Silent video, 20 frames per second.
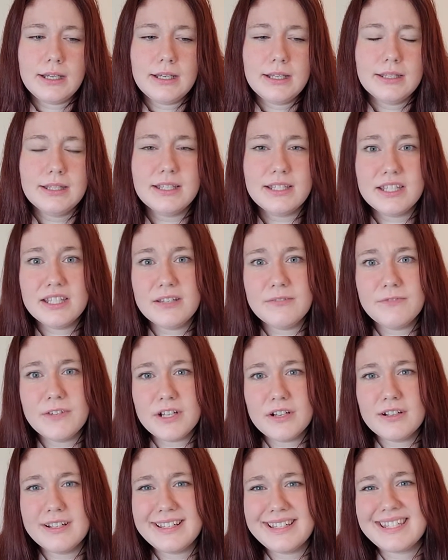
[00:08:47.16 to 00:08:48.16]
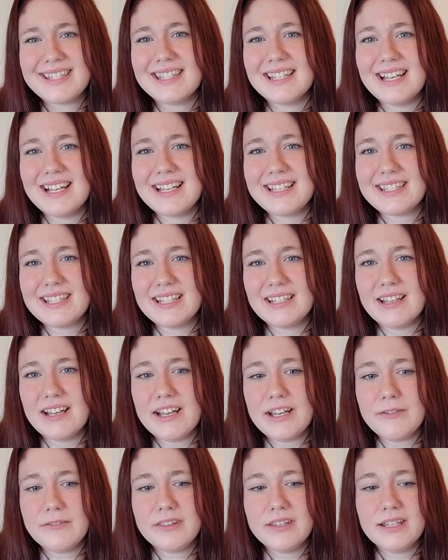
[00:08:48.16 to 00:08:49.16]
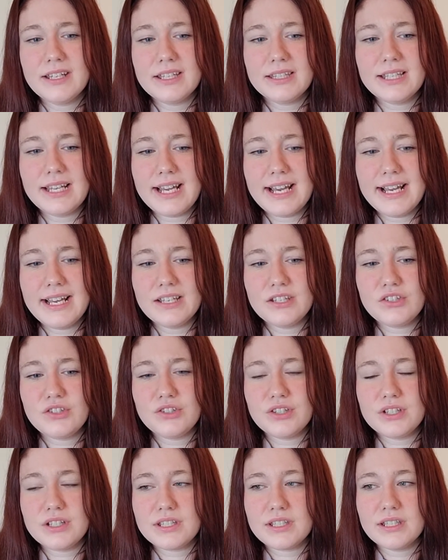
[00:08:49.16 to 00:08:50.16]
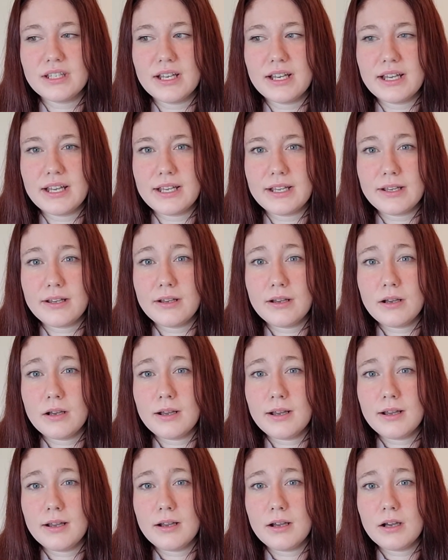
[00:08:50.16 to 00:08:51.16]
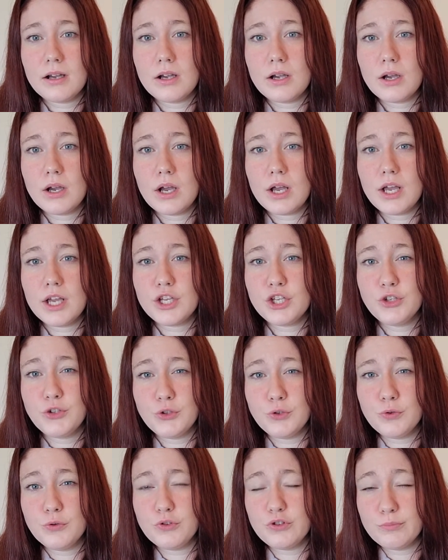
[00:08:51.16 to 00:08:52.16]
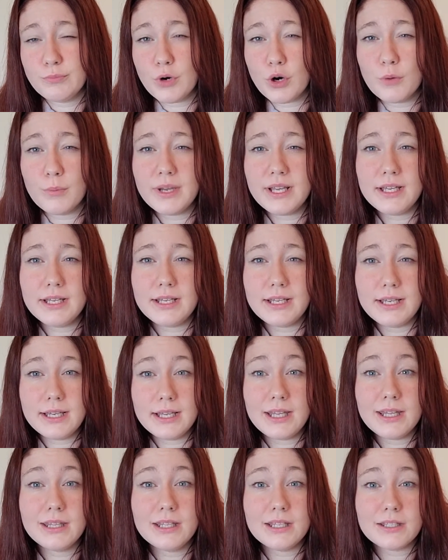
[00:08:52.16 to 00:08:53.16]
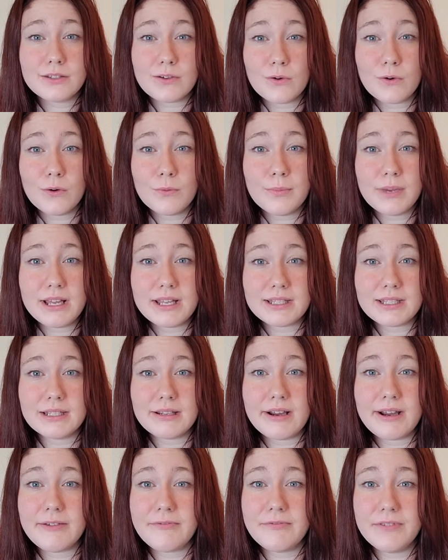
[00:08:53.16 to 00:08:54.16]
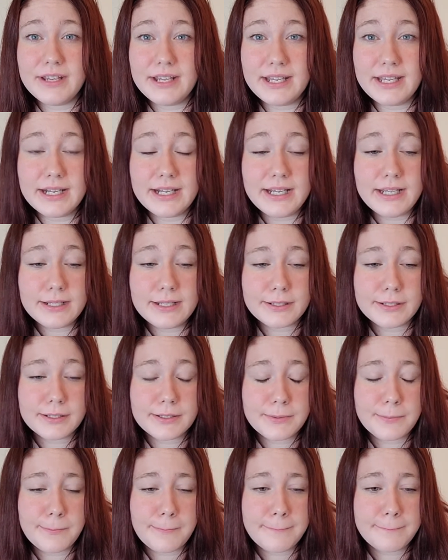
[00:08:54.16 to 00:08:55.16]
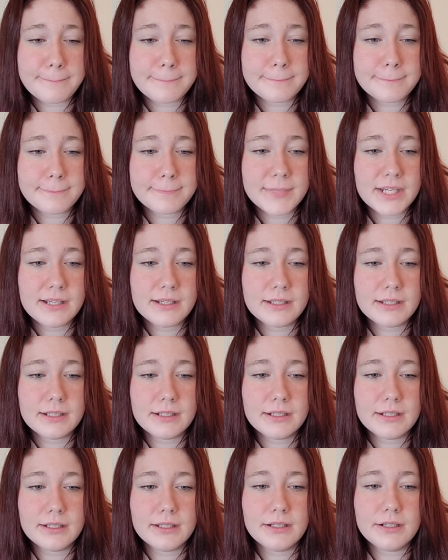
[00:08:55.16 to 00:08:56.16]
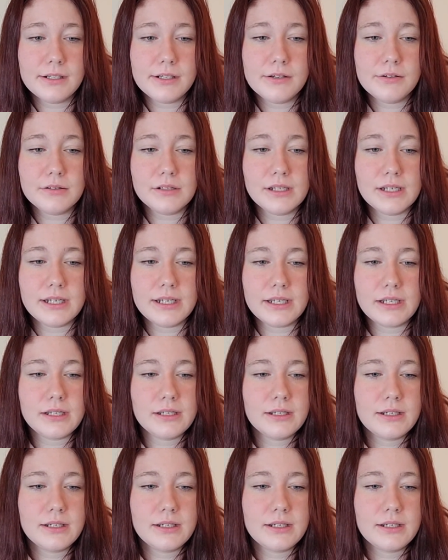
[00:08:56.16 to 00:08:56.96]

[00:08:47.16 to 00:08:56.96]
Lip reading: this is a very slice of life thing that has just like a huge moment in this old man's life in it. You know, like